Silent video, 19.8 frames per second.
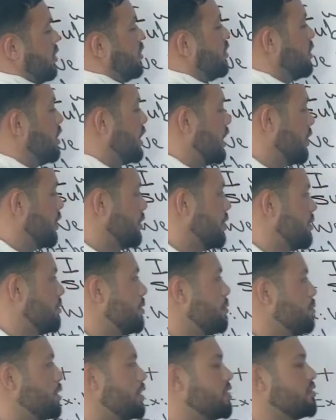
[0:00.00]
Now
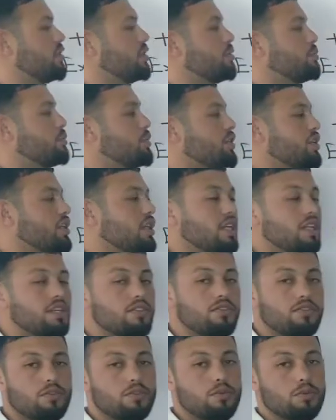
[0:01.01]
remember, verb 3
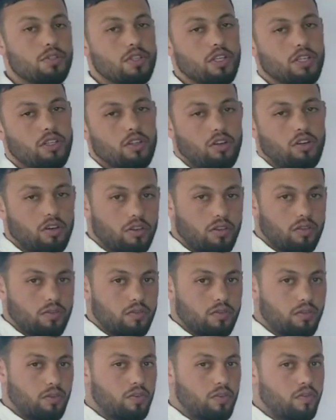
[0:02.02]
is used in all
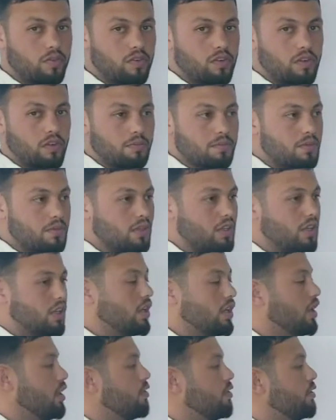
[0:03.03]
4 forms.
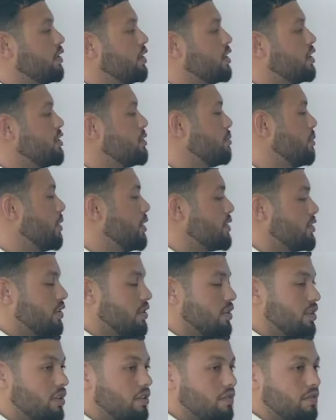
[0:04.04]
If it is
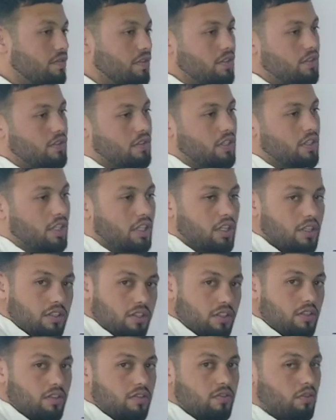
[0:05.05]
positive, it's
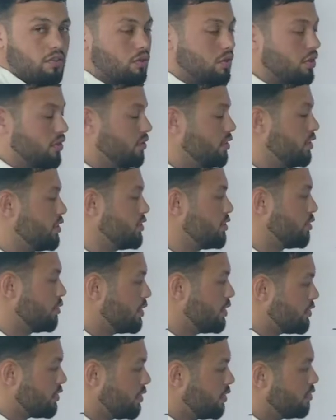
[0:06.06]
negative, or if it's
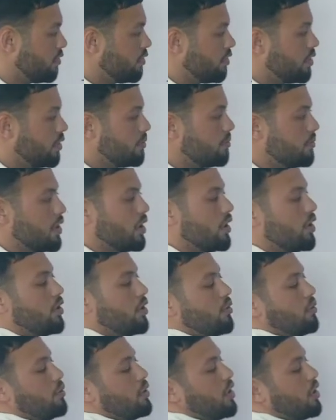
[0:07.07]
question form,
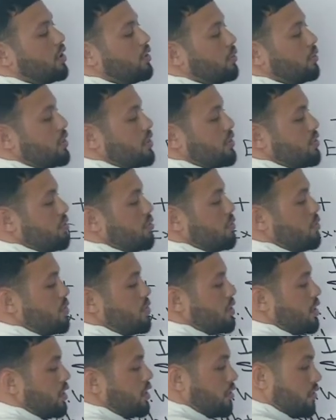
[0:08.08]
we always use
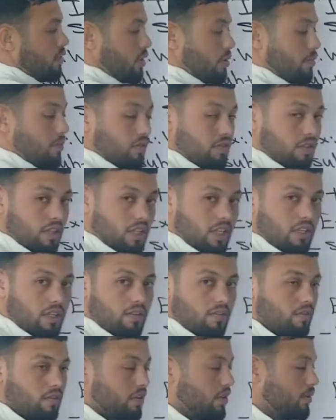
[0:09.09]
third form of the
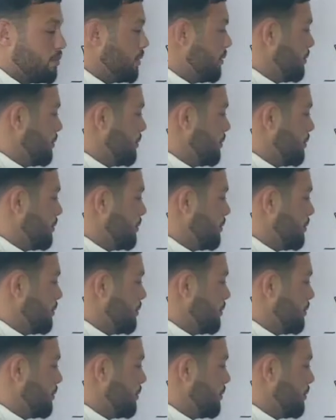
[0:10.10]
verb.